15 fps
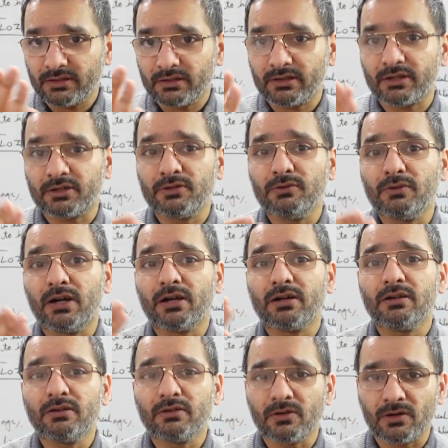that you are
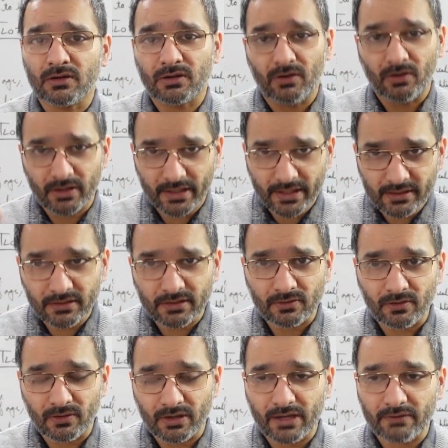wrong, or in the
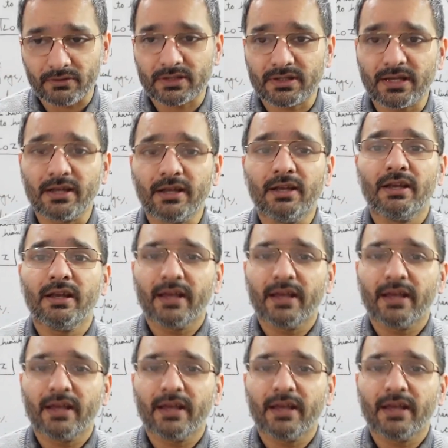wrong, I would say.